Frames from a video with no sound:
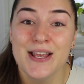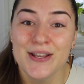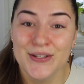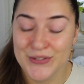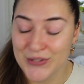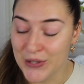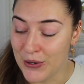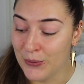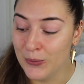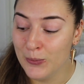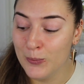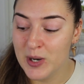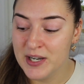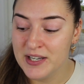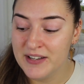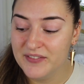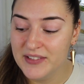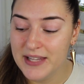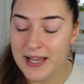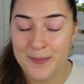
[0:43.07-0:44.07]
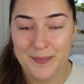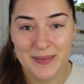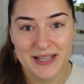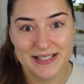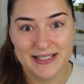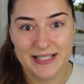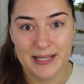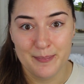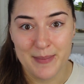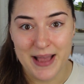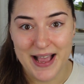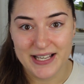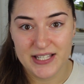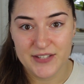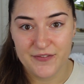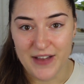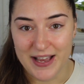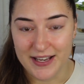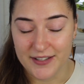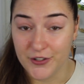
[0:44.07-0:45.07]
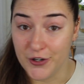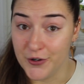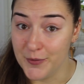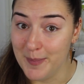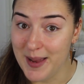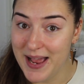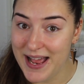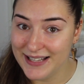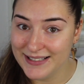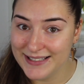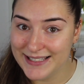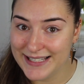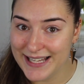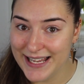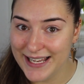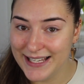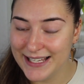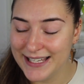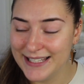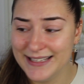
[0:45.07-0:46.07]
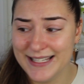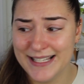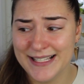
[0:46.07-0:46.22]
So one of them is the MaxFactor Pan Stik.